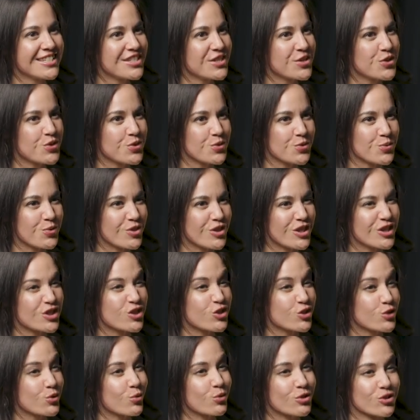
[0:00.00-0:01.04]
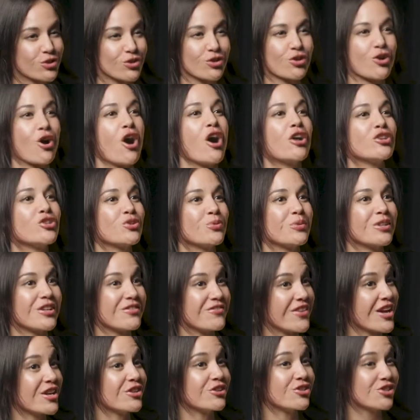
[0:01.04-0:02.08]
to this source or conduit of
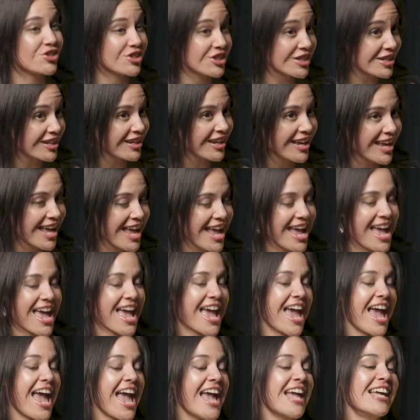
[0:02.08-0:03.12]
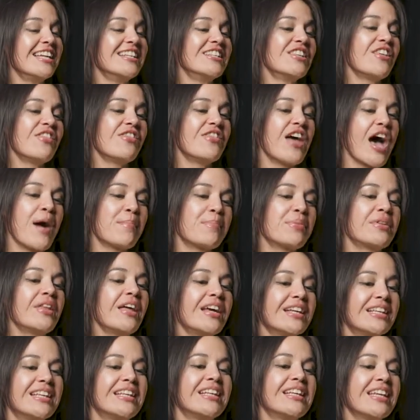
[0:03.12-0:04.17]
energy. And that
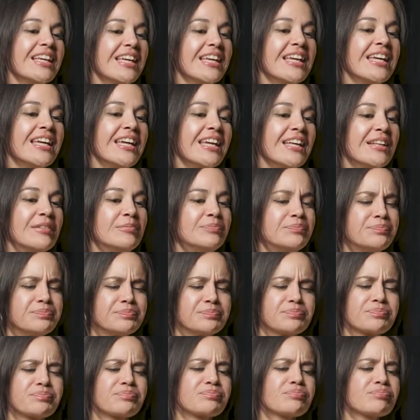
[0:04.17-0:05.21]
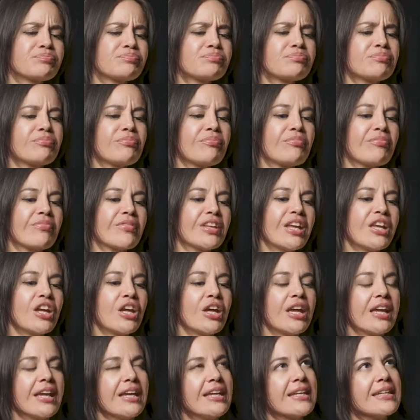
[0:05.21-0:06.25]
plugging in,
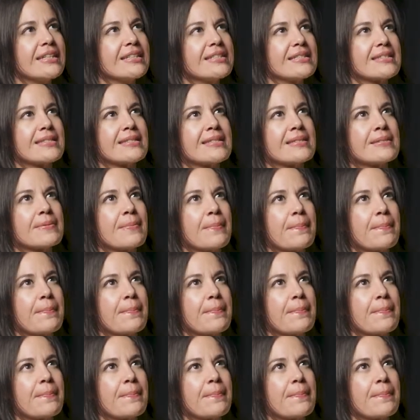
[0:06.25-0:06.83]
it's